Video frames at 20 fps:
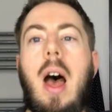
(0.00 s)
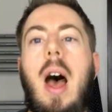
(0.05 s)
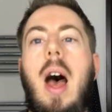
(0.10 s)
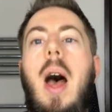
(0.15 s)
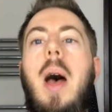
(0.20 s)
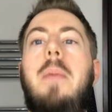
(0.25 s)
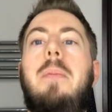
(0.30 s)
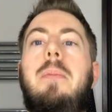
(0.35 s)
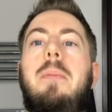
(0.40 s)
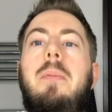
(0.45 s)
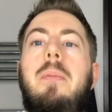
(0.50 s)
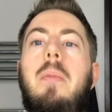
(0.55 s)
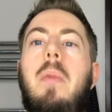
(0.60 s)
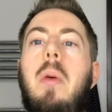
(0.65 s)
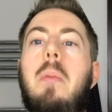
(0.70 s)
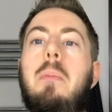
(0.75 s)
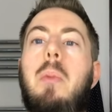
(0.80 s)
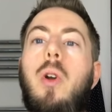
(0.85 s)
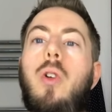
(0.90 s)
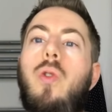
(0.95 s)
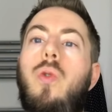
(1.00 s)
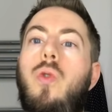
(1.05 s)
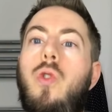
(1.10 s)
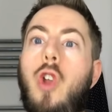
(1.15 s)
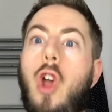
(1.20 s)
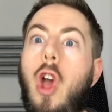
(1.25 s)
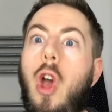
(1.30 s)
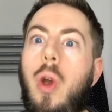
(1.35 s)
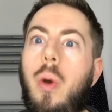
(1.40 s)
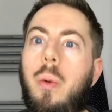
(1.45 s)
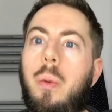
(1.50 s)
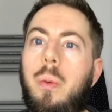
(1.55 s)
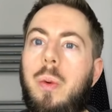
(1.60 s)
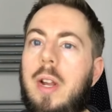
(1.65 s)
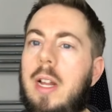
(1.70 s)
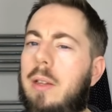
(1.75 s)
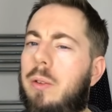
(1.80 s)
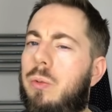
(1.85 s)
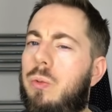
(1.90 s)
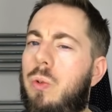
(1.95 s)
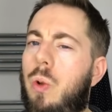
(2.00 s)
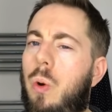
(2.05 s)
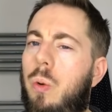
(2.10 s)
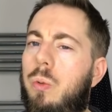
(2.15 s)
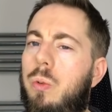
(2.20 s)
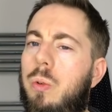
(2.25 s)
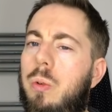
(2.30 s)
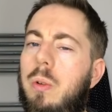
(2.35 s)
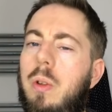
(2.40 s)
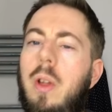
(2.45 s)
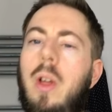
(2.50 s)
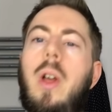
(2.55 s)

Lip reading: But no, it's not.